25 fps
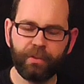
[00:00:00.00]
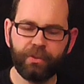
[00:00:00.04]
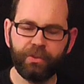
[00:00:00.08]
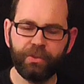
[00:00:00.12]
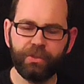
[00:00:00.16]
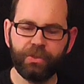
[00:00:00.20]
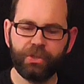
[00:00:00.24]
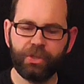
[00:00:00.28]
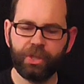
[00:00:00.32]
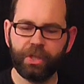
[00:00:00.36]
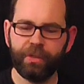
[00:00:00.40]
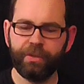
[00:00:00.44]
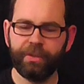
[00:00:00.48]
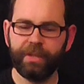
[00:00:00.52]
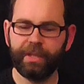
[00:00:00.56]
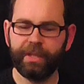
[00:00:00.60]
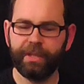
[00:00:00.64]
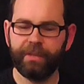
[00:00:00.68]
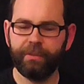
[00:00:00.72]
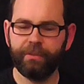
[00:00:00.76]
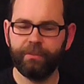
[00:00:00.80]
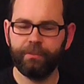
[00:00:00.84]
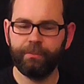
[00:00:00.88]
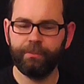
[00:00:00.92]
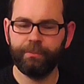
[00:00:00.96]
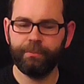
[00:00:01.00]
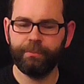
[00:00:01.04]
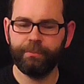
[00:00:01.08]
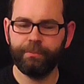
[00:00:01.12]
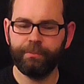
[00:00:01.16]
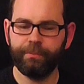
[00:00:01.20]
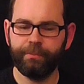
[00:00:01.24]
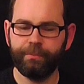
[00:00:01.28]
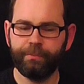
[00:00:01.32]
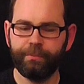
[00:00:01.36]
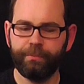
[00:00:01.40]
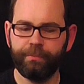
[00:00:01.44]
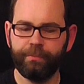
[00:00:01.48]
Shutting down
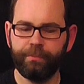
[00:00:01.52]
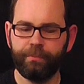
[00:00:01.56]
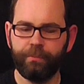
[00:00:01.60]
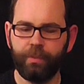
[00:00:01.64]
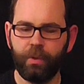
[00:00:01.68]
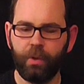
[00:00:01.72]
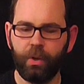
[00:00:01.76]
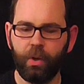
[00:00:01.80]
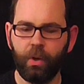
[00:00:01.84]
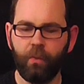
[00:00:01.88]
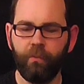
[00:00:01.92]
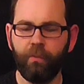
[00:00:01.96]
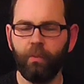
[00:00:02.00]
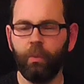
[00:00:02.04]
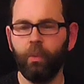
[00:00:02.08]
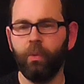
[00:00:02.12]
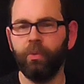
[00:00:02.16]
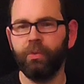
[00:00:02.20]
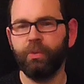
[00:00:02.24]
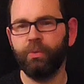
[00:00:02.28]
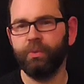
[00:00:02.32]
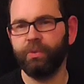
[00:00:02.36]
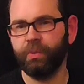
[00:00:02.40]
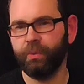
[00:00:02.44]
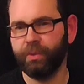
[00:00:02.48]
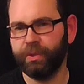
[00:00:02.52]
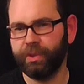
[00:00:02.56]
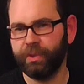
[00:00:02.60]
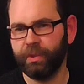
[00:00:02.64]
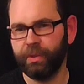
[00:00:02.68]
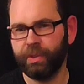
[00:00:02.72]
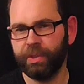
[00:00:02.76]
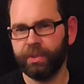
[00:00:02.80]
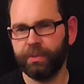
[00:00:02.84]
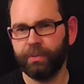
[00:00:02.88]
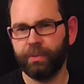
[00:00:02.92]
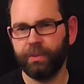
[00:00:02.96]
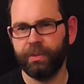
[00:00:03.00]
Overwatch was always
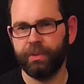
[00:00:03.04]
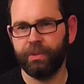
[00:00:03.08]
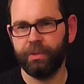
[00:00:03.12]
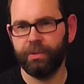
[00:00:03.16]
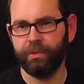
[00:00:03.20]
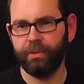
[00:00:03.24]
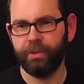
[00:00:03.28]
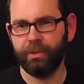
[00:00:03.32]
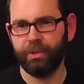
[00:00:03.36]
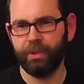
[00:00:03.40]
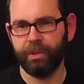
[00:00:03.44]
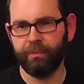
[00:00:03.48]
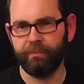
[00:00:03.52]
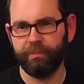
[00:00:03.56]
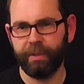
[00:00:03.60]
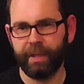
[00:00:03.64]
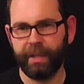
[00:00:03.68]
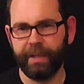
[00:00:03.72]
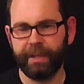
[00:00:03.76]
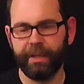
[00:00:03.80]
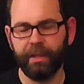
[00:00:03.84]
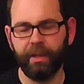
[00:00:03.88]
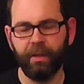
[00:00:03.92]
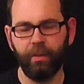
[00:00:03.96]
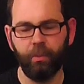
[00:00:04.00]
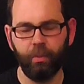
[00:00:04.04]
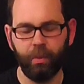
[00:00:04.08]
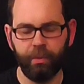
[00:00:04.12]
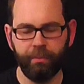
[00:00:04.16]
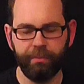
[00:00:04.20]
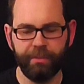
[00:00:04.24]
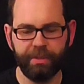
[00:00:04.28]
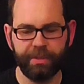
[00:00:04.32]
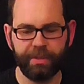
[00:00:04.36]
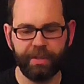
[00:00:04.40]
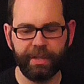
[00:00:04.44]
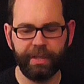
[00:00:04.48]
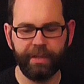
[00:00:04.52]
nice for the jump pack. I will
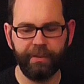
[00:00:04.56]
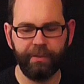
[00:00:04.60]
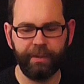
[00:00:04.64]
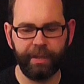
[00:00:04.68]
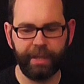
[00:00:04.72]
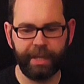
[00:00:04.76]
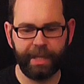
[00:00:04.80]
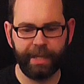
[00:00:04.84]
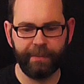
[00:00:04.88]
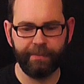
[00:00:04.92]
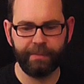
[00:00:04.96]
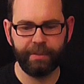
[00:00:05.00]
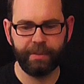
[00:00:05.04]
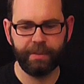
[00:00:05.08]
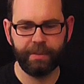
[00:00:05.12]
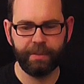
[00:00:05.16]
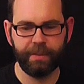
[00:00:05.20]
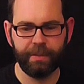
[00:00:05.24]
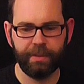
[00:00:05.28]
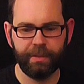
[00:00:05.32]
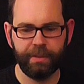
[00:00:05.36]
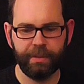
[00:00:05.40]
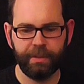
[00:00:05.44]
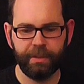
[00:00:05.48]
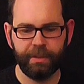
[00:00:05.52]
miss that on the captain,